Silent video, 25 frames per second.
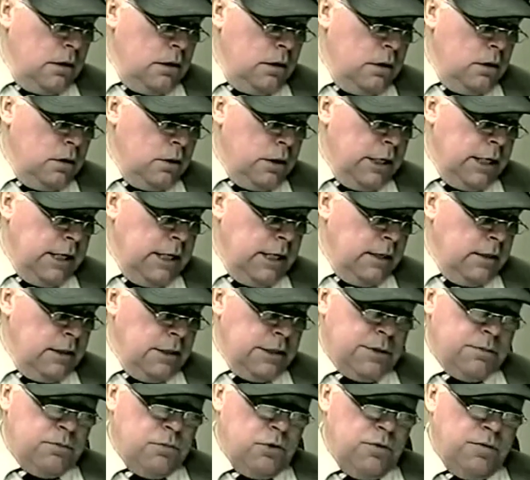Okay,
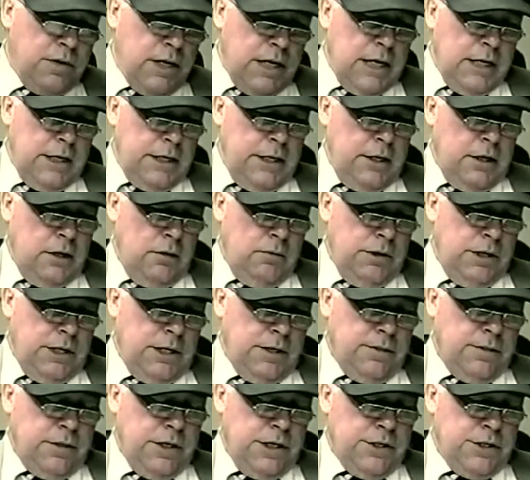let's move on here. We
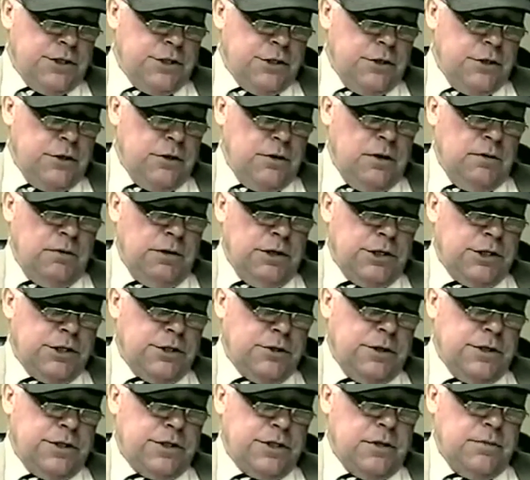got things to do. I want to
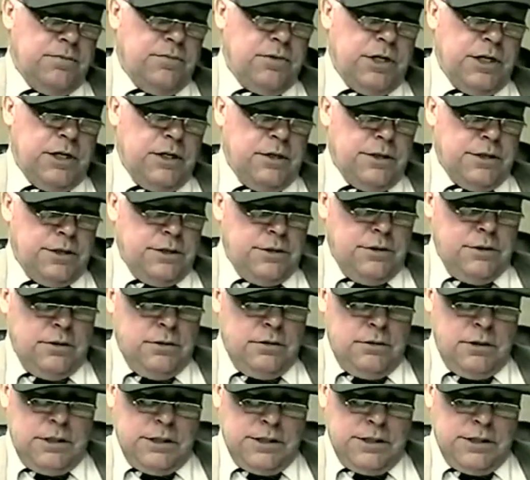show you something else too.